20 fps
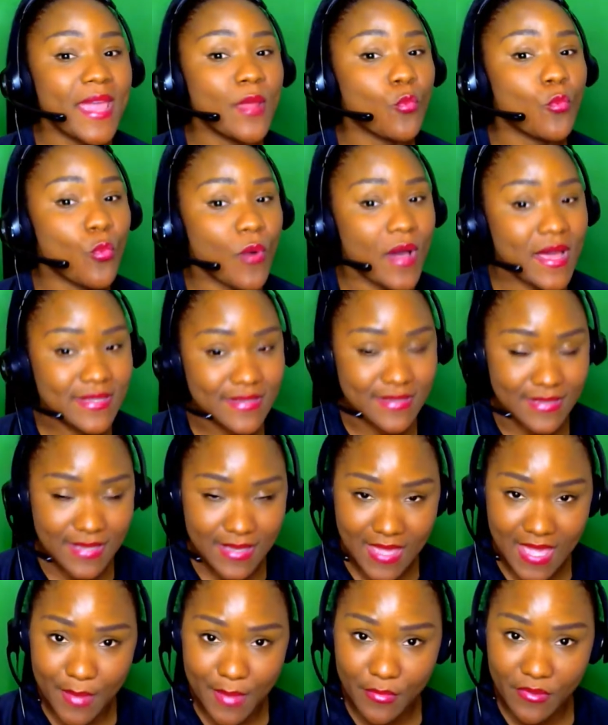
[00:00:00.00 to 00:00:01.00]
once
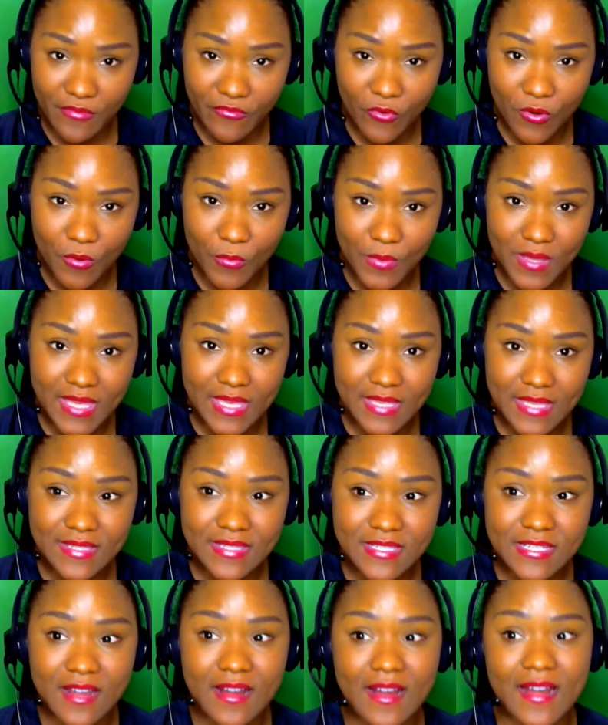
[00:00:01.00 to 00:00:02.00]
again before we get
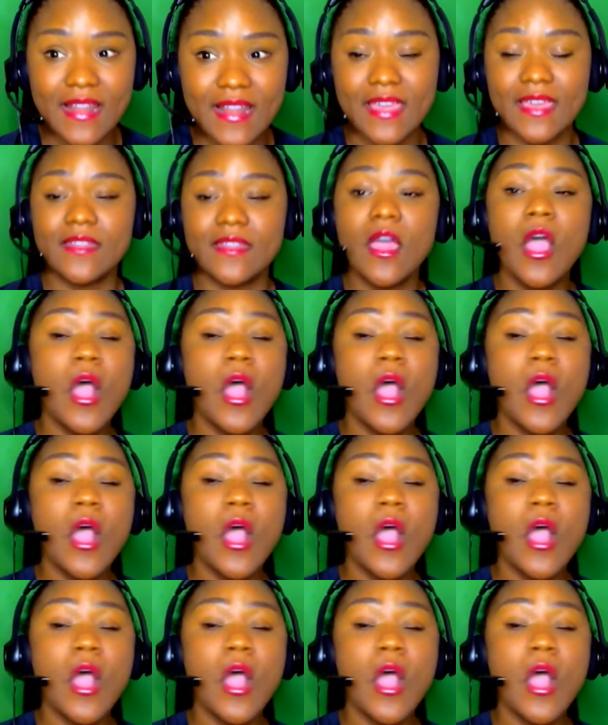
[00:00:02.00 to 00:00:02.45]
started,